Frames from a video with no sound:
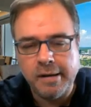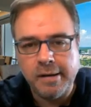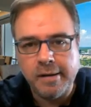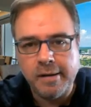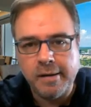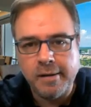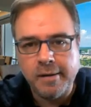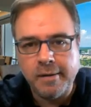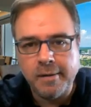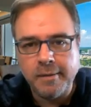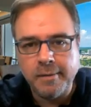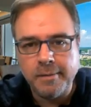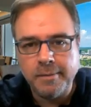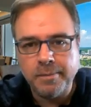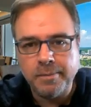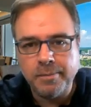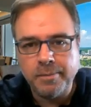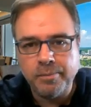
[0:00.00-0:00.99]

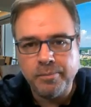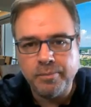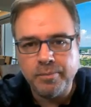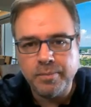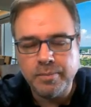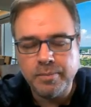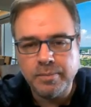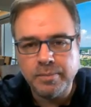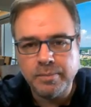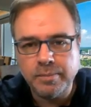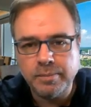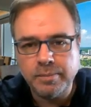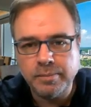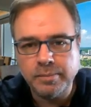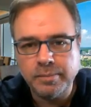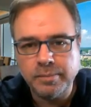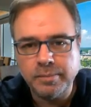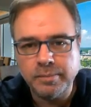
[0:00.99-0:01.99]

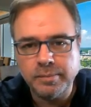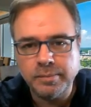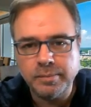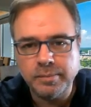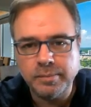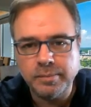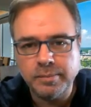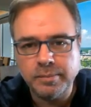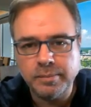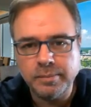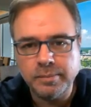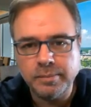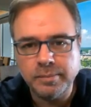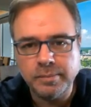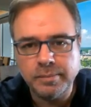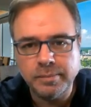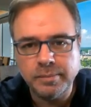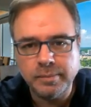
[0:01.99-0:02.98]

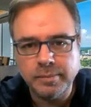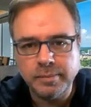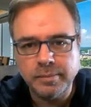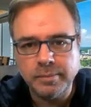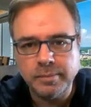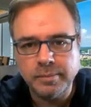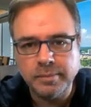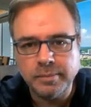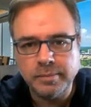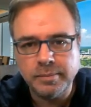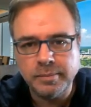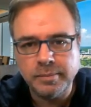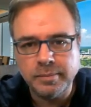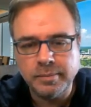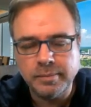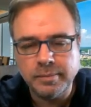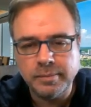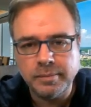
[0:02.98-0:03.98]

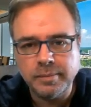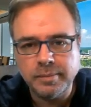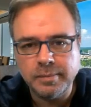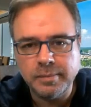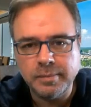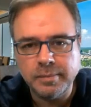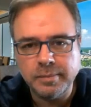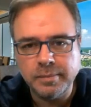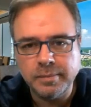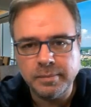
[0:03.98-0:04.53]
The person shown says nothing.